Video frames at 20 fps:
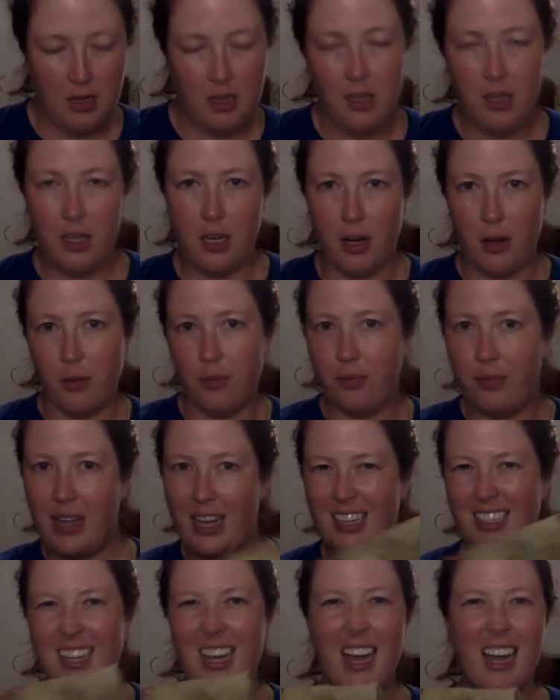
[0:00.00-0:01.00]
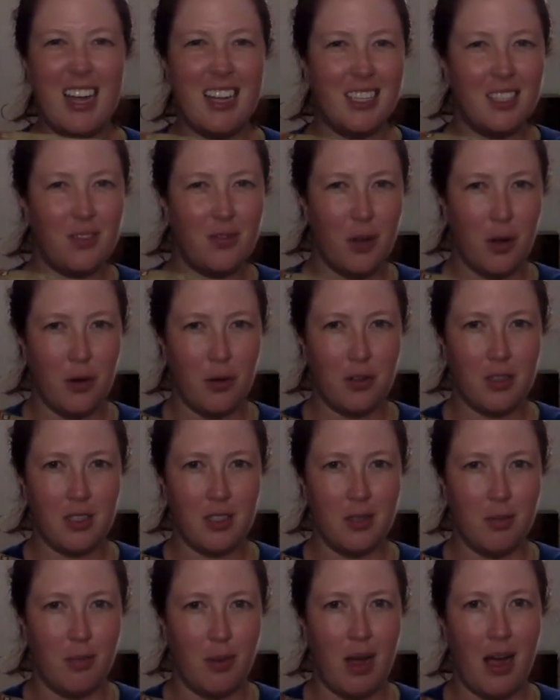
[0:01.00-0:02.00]
you know, entice folks
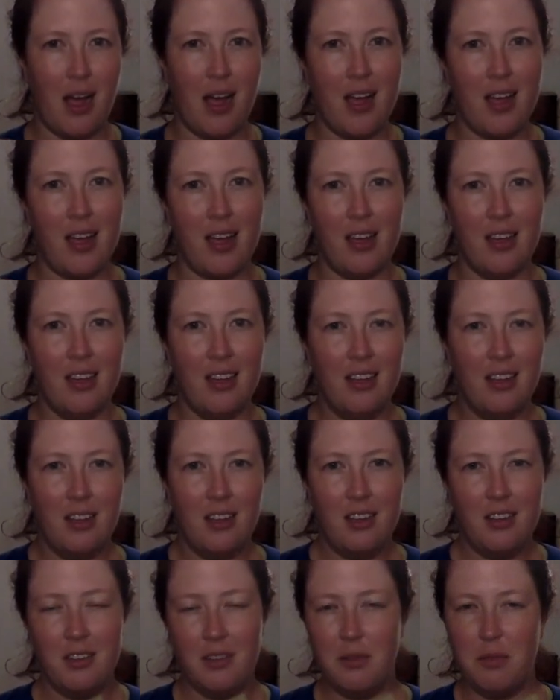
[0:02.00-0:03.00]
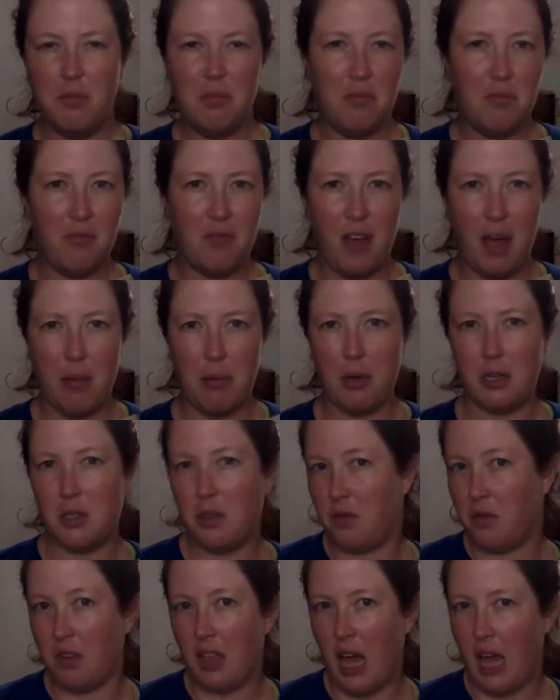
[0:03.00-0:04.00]
to buy fabrics
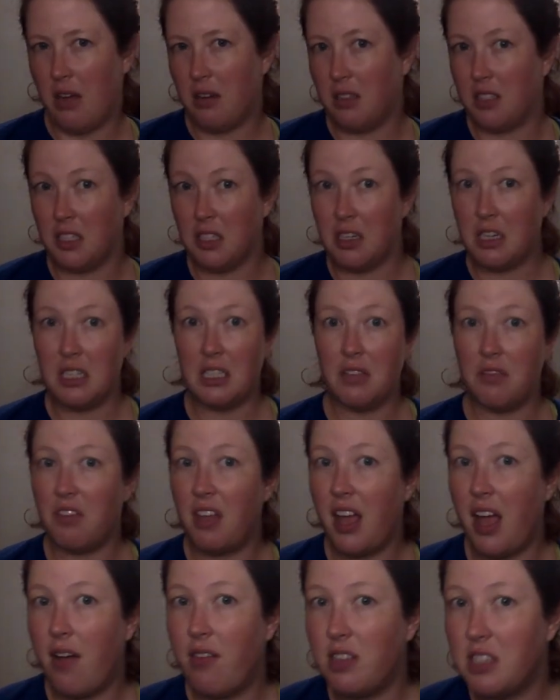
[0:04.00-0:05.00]
for that series if they haven't